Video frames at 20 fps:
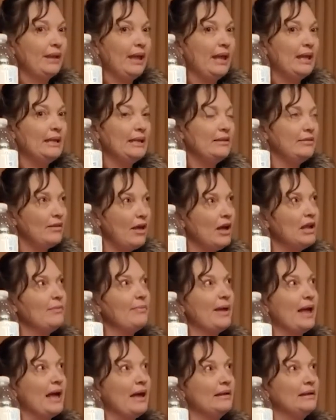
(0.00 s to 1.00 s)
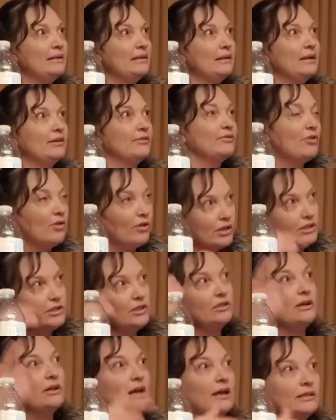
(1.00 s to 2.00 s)
And he thought about it, and of course
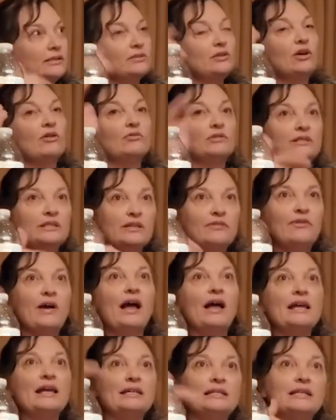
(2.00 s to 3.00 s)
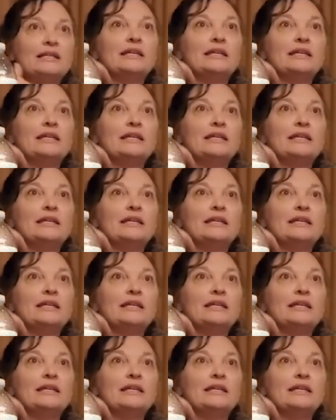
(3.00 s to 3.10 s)
you guys know Steve Heinz,